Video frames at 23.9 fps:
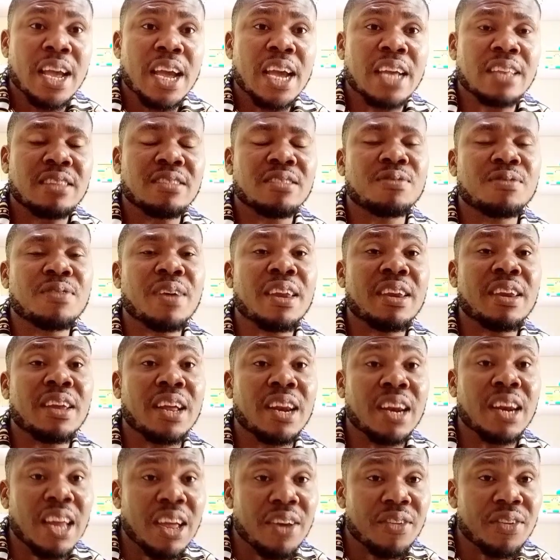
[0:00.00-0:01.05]
it's very
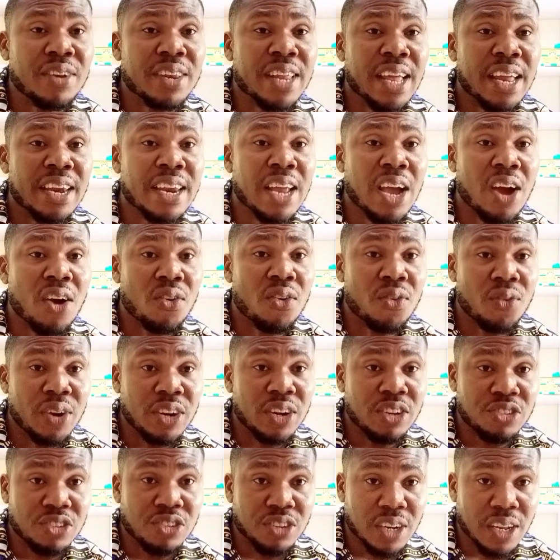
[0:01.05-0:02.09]
glaring that they are
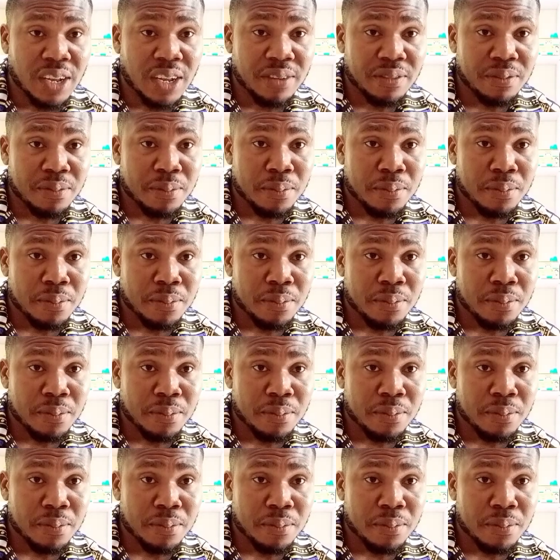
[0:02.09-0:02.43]
original.